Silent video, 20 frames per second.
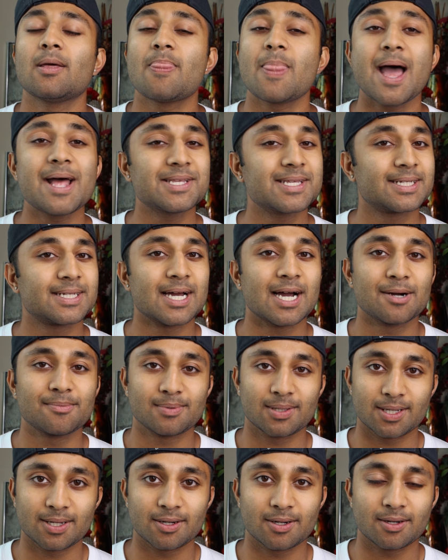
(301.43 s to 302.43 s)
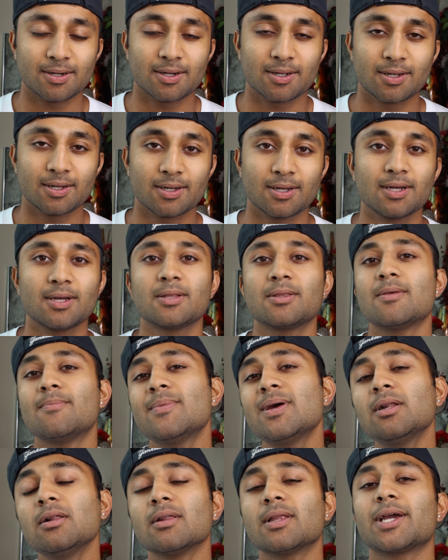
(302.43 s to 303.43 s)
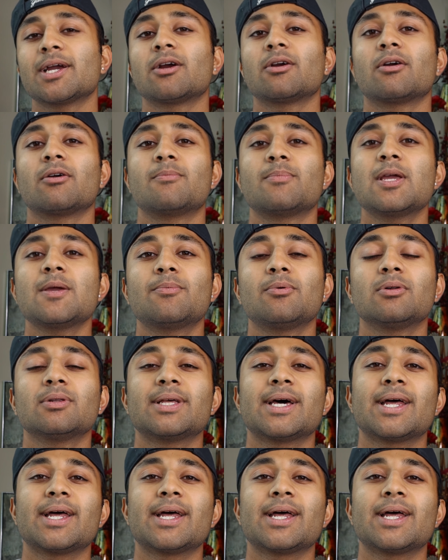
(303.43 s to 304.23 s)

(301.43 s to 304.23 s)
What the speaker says: That's the top layer. The middle layer are people